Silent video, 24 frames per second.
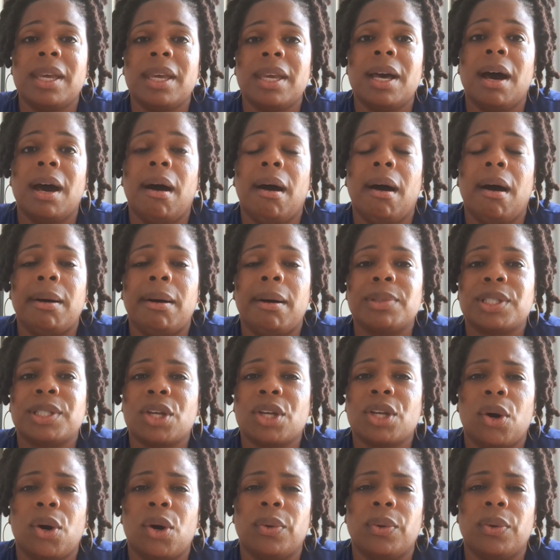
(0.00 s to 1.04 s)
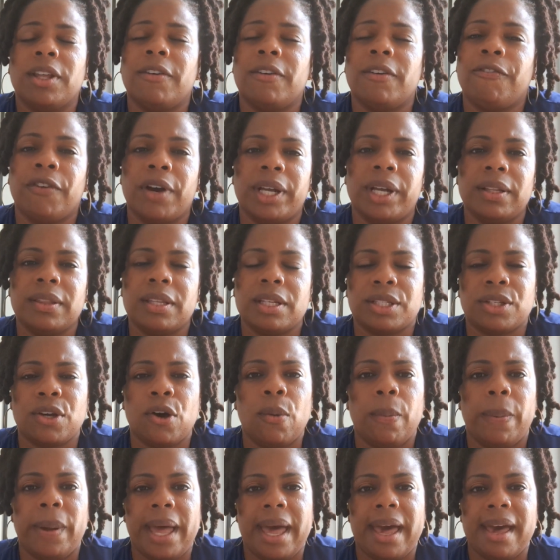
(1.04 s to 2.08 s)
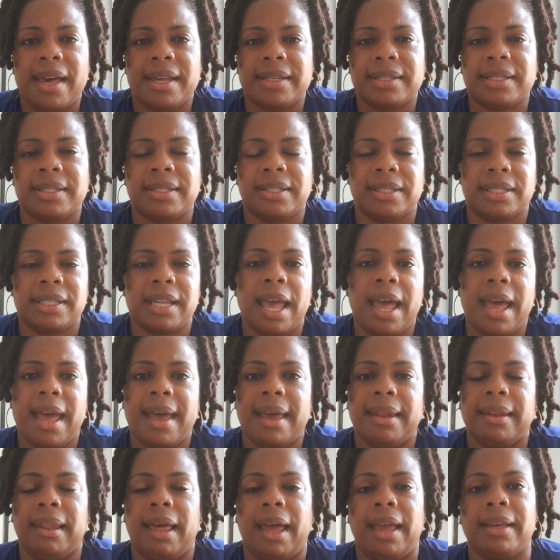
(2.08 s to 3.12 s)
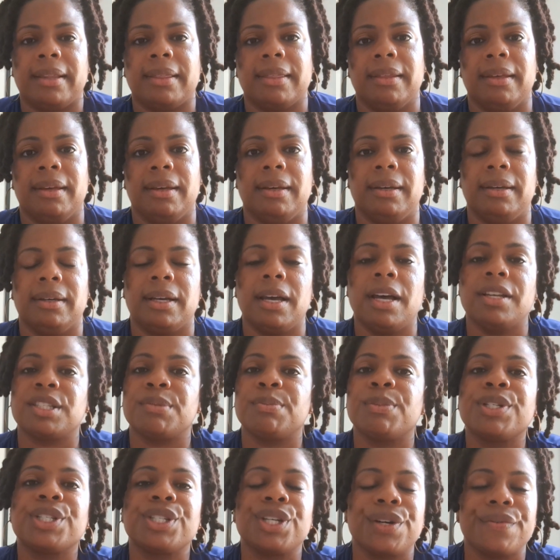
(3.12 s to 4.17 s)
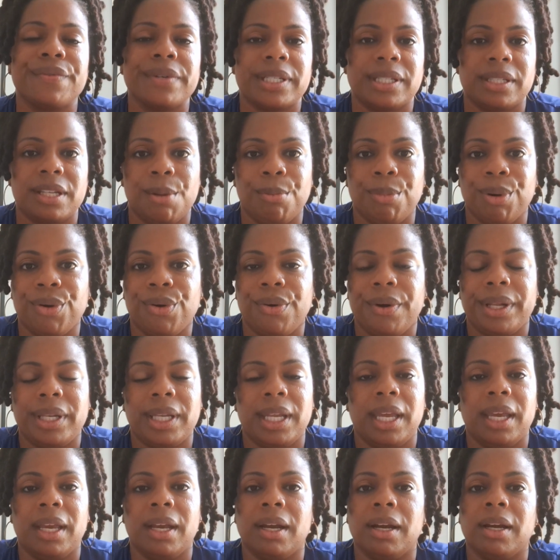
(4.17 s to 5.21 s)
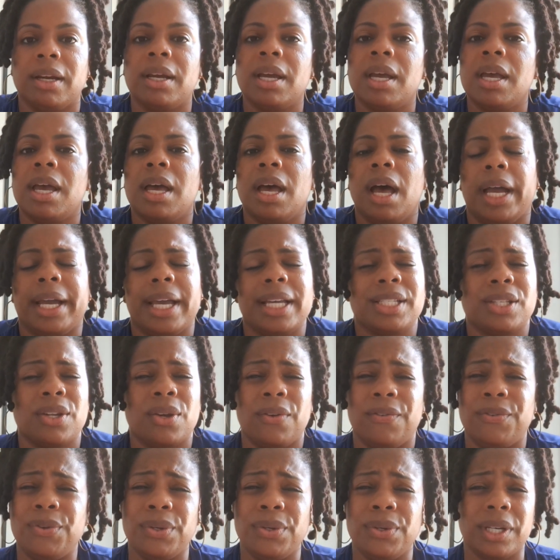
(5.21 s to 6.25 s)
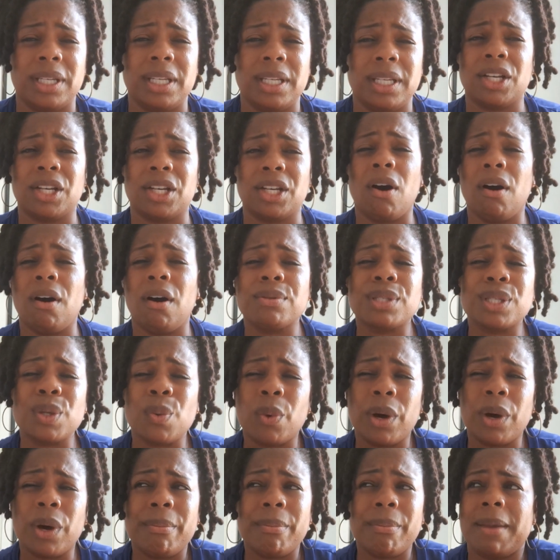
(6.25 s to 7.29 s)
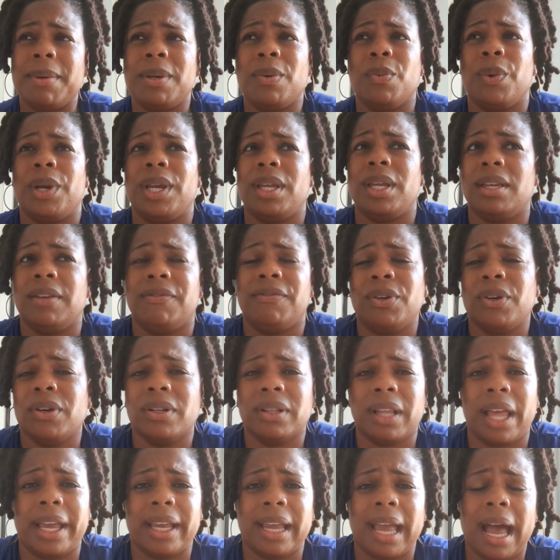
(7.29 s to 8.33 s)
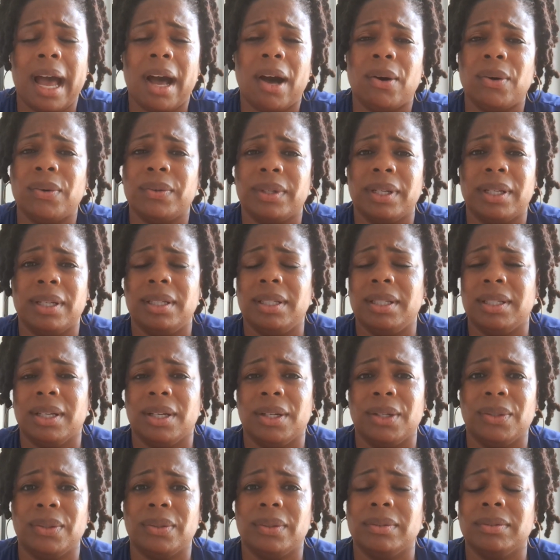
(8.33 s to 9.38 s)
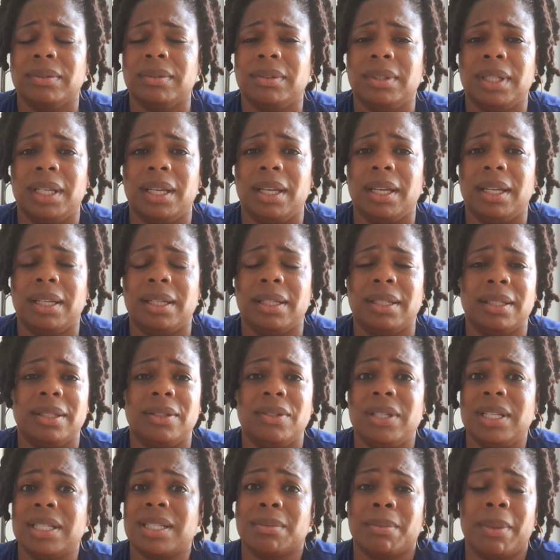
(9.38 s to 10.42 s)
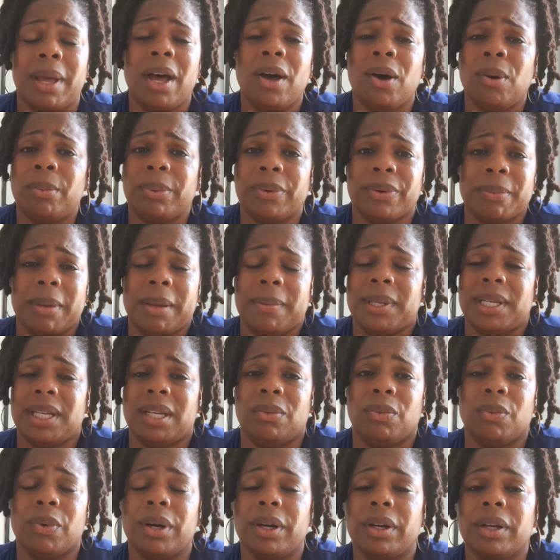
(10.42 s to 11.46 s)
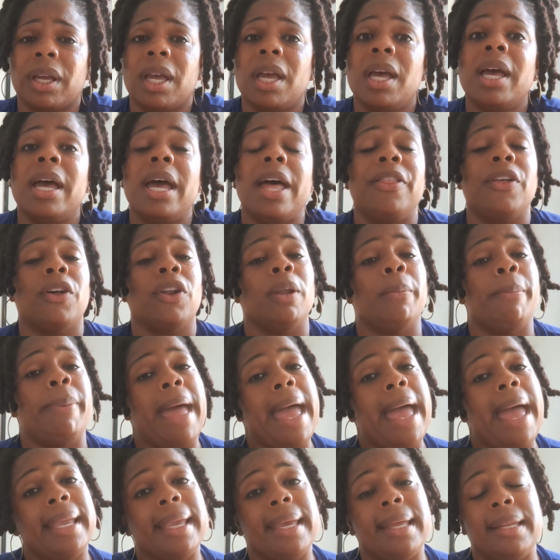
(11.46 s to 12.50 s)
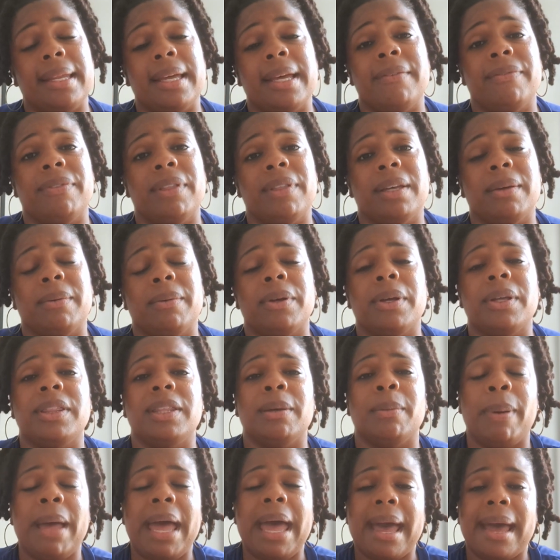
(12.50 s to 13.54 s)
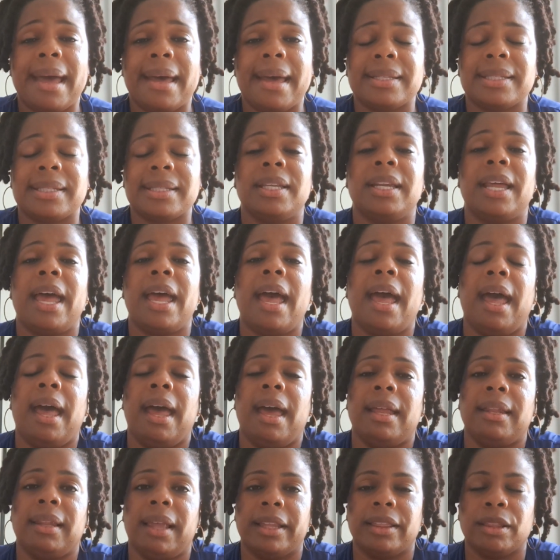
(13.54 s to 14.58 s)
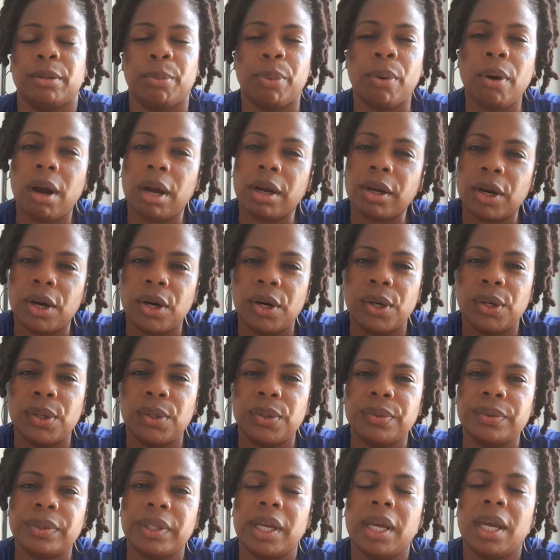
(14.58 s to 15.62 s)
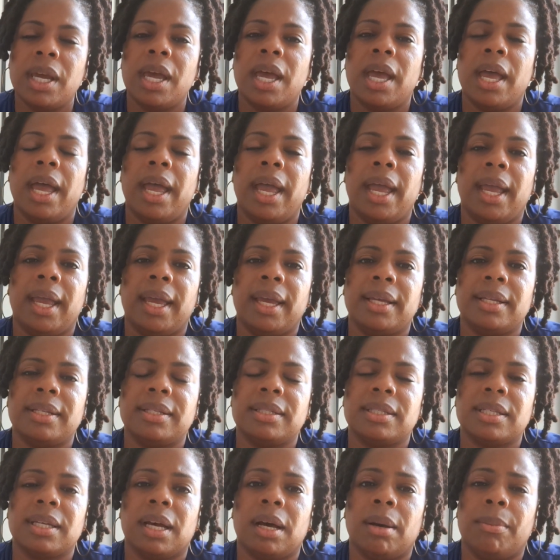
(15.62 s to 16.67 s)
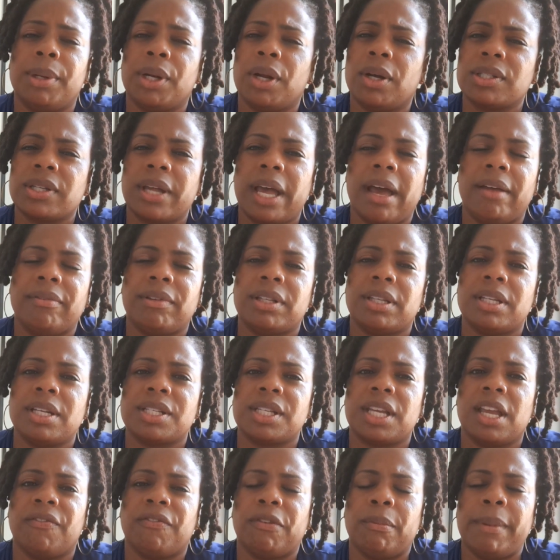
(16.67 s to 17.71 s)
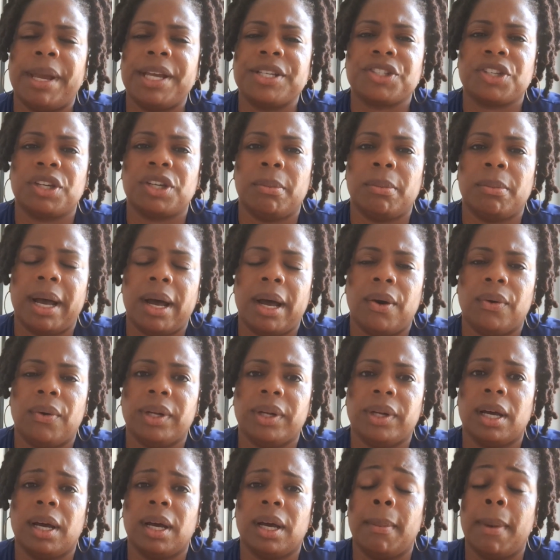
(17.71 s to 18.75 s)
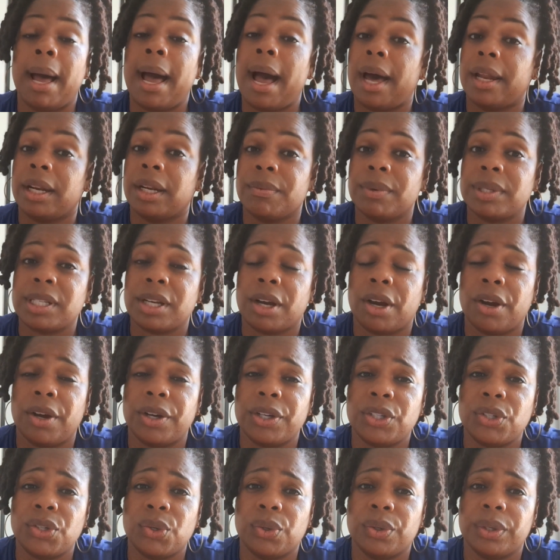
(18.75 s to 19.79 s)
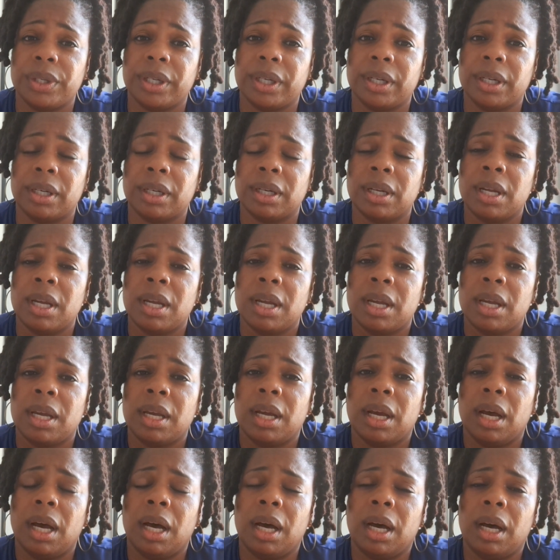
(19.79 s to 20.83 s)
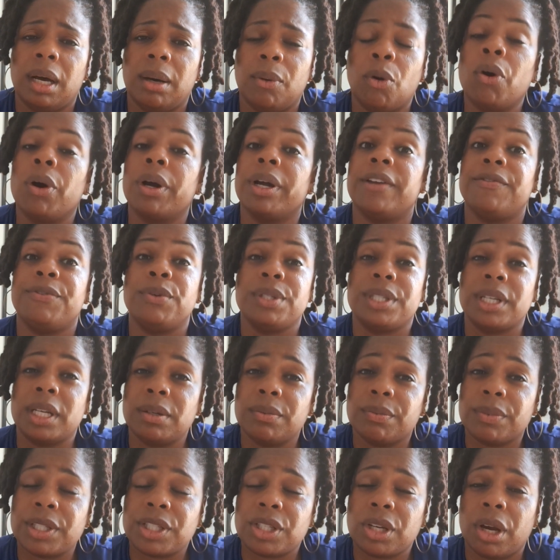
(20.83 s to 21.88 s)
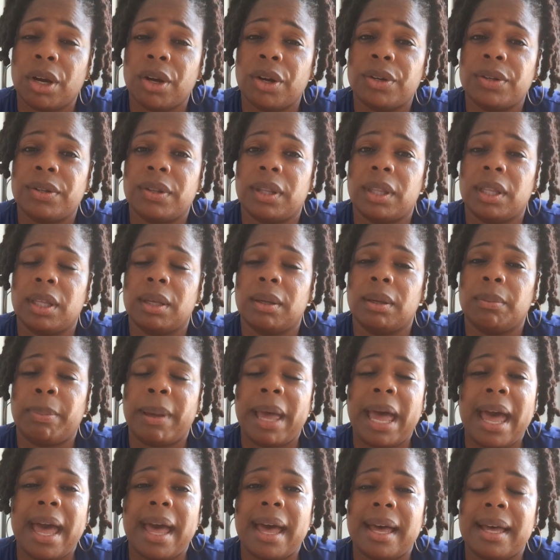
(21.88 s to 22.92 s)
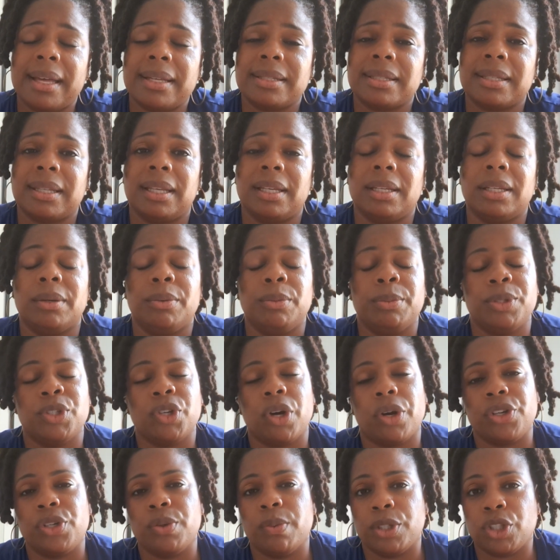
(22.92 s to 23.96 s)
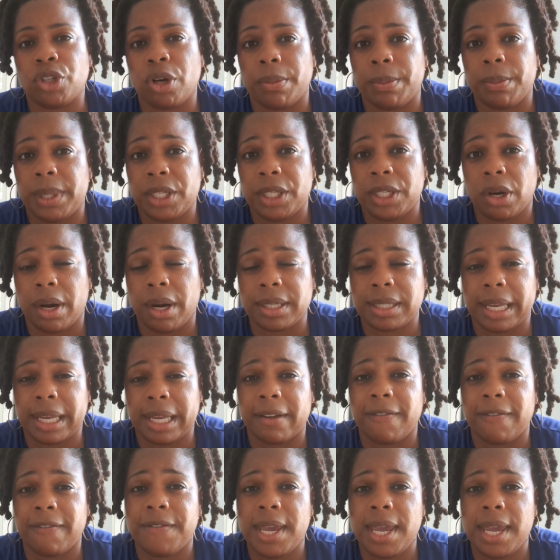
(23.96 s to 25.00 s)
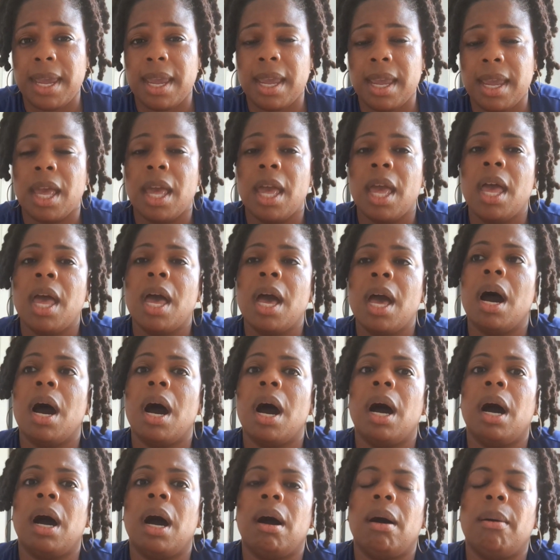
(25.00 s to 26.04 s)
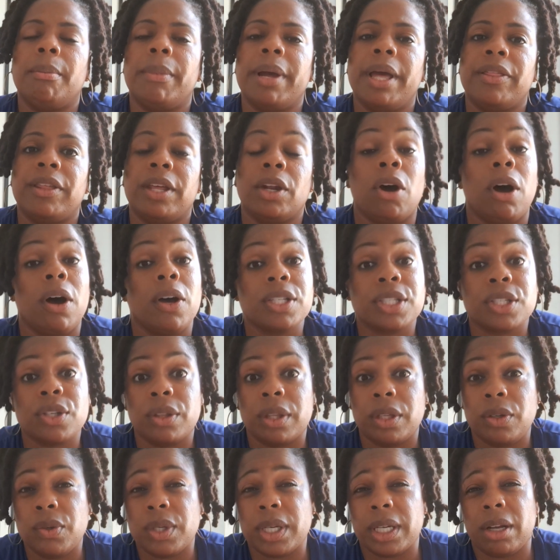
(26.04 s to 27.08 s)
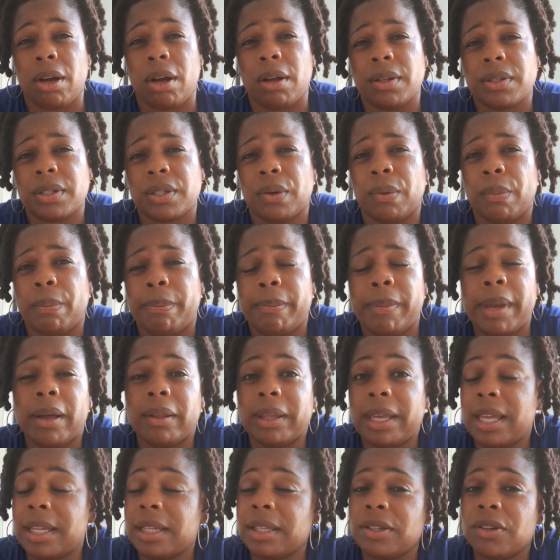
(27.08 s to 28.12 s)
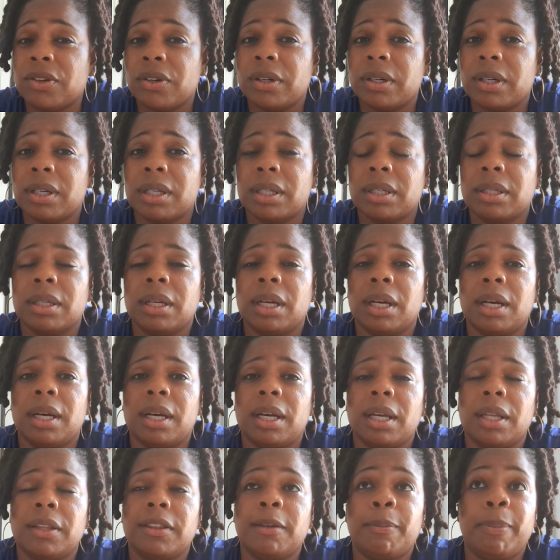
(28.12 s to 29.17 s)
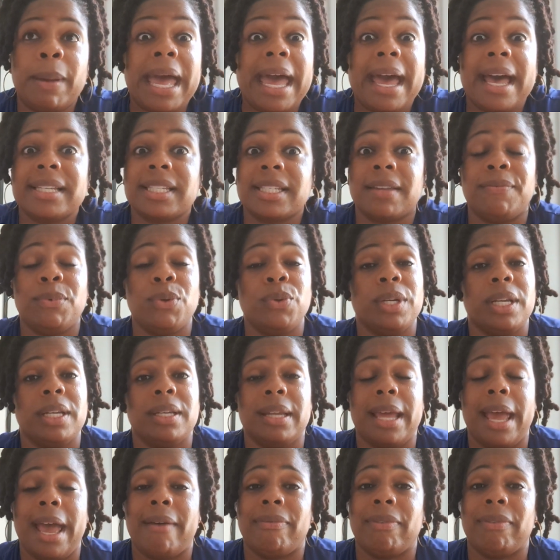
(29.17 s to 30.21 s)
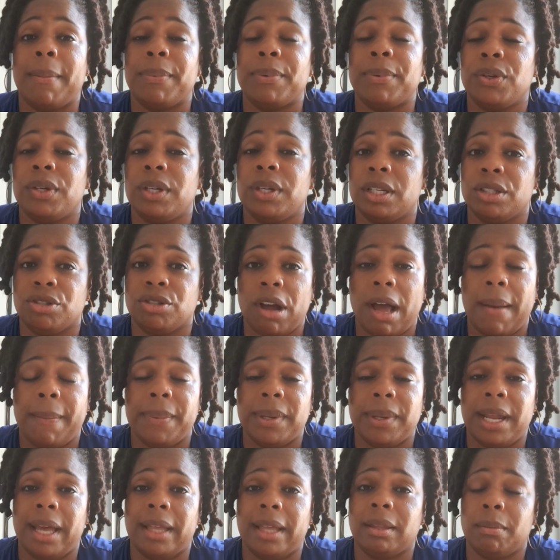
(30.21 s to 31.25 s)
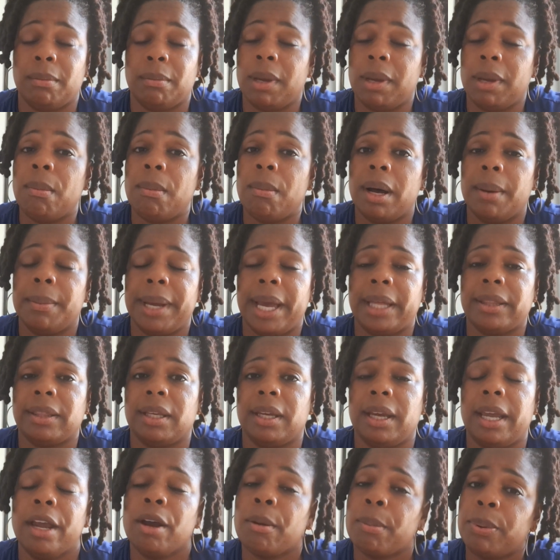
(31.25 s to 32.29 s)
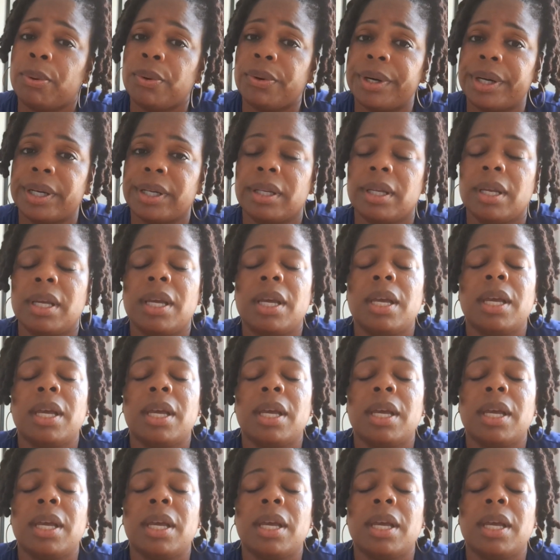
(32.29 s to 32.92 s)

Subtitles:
So the front of the toll pass just had the customer service number on there. I guess so if you need to call someone, maybe if you're out, and you need some help, or maybe it didn't work. And on the back of the pass, it had the barcode, and it also had this information about how to return your, or if you didn't return the pass, then you would be charged a fee. And then also you could also mail in your the pass if you didn't have the opportunity to drop it at the airport.